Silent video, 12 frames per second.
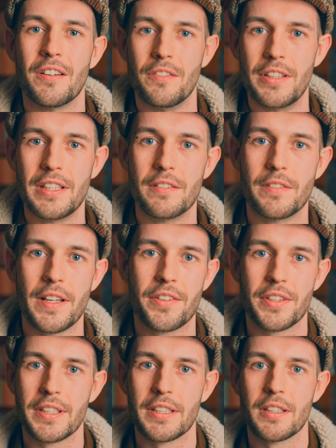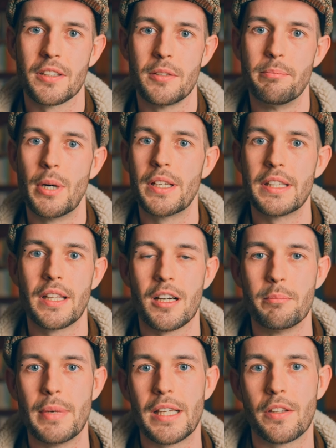reinvesting the money that I
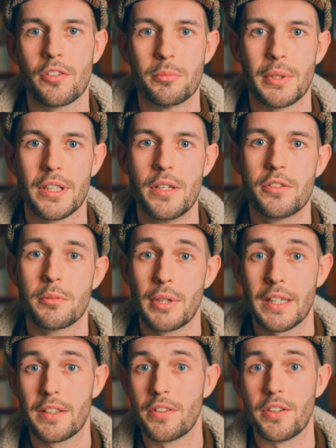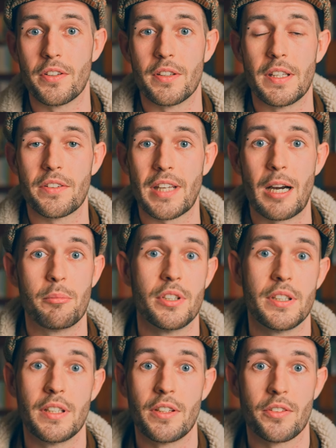make through my coaching practice into this camera
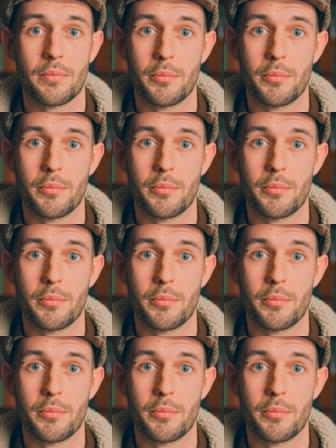and this